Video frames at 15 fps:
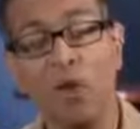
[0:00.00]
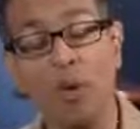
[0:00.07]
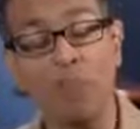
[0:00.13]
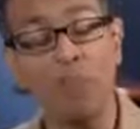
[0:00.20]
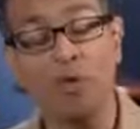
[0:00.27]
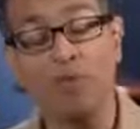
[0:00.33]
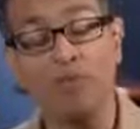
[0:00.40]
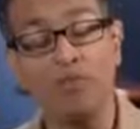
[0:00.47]
we
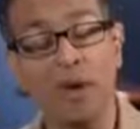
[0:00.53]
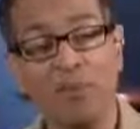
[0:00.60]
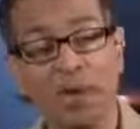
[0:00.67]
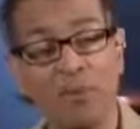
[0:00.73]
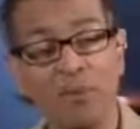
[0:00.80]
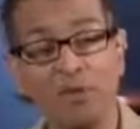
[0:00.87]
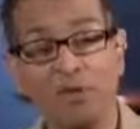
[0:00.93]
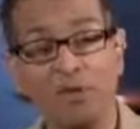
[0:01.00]
believe that
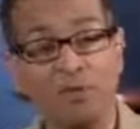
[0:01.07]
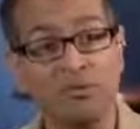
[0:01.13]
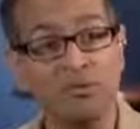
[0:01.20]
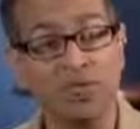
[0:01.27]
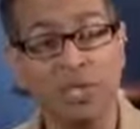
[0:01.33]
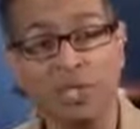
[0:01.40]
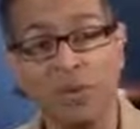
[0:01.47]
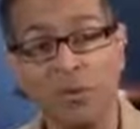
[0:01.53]
way because we've
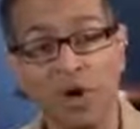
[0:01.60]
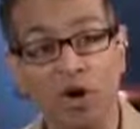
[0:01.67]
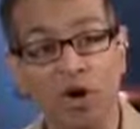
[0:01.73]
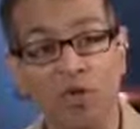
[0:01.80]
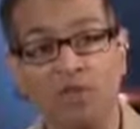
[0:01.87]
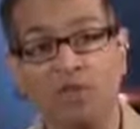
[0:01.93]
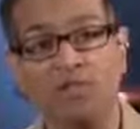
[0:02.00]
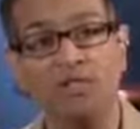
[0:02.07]
seen it
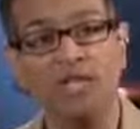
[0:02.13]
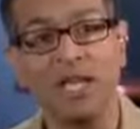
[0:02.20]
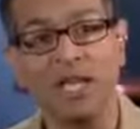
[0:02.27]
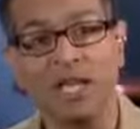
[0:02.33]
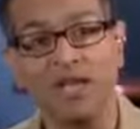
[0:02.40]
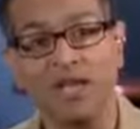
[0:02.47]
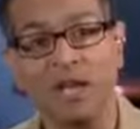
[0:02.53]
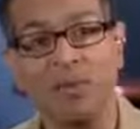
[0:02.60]
work. We've seen
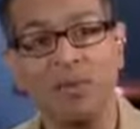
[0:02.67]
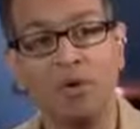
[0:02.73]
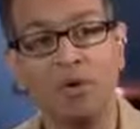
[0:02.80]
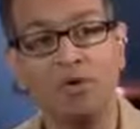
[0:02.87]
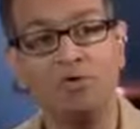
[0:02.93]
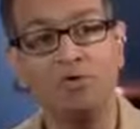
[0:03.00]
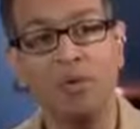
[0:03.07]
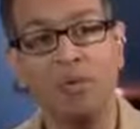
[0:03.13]

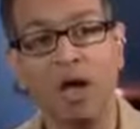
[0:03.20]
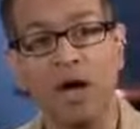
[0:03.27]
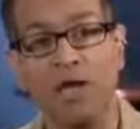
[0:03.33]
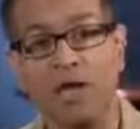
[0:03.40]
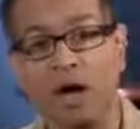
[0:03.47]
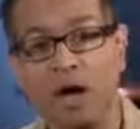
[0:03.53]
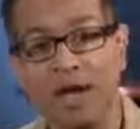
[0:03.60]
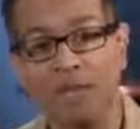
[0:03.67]
examples from
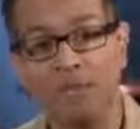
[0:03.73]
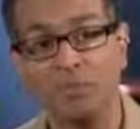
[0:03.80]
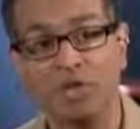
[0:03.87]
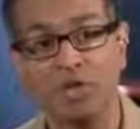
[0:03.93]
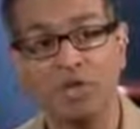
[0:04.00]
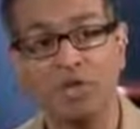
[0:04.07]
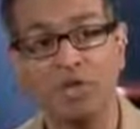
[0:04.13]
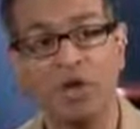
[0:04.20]
other
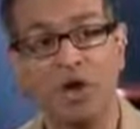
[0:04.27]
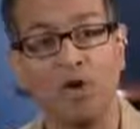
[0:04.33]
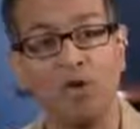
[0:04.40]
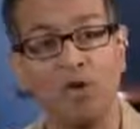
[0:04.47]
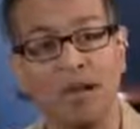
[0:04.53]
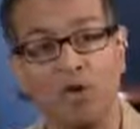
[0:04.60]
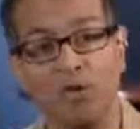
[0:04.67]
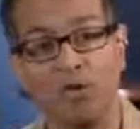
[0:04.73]
hospitals
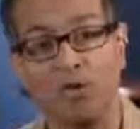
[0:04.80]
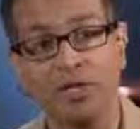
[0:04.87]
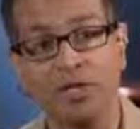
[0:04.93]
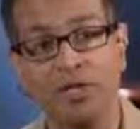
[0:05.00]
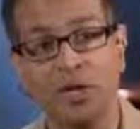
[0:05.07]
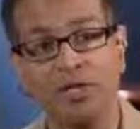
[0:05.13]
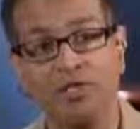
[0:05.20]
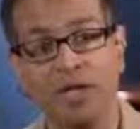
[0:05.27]
around this
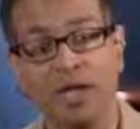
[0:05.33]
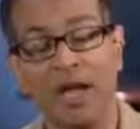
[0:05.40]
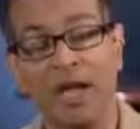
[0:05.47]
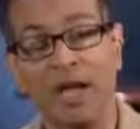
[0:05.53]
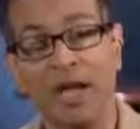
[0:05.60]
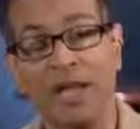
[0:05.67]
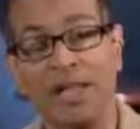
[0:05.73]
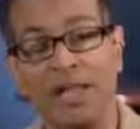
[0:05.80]
country,
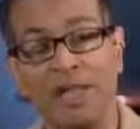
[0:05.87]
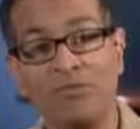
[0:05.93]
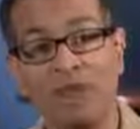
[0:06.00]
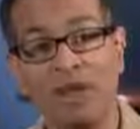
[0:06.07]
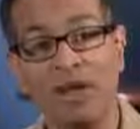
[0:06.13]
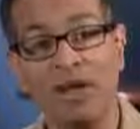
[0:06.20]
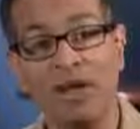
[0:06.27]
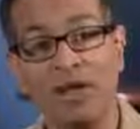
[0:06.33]
and
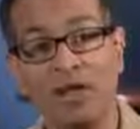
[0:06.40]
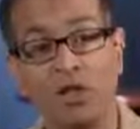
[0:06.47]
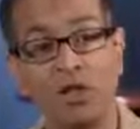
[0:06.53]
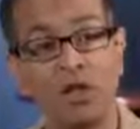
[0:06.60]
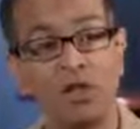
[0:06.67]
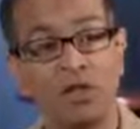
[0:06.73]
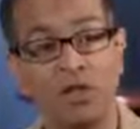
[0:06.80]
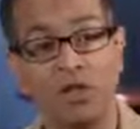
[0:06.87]
even in
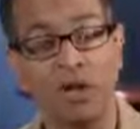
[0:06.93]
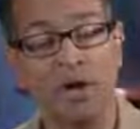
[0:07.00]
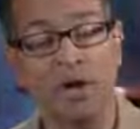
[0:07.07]
larger